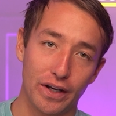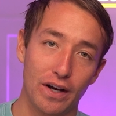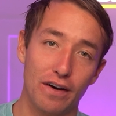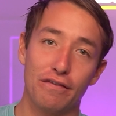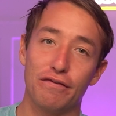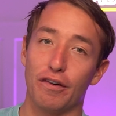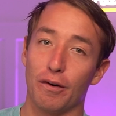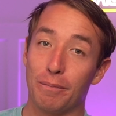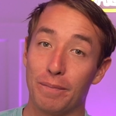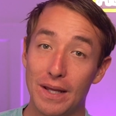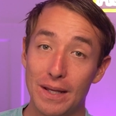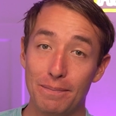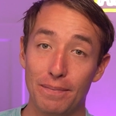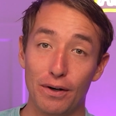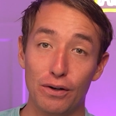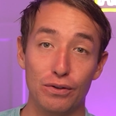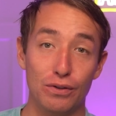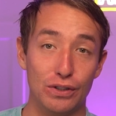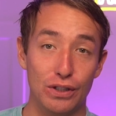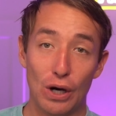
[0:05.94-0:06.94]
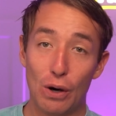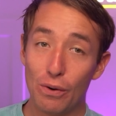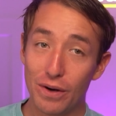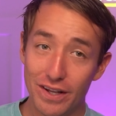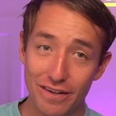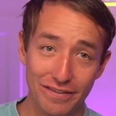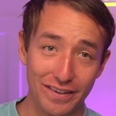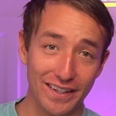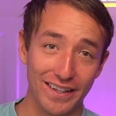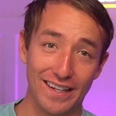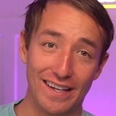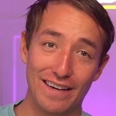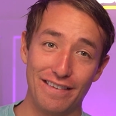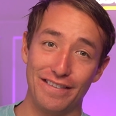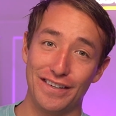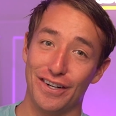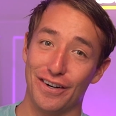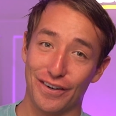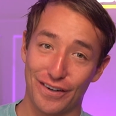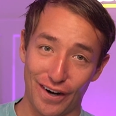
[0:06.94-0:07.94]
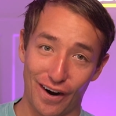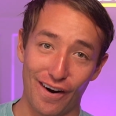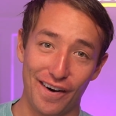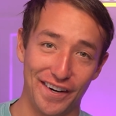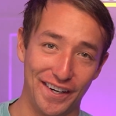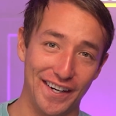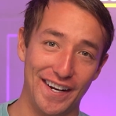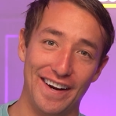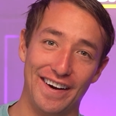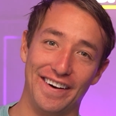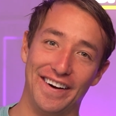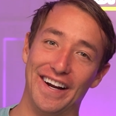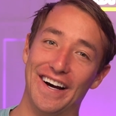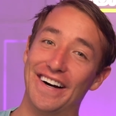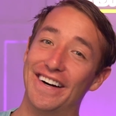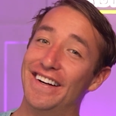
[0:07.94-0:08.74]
up for people who don't even live in your target area.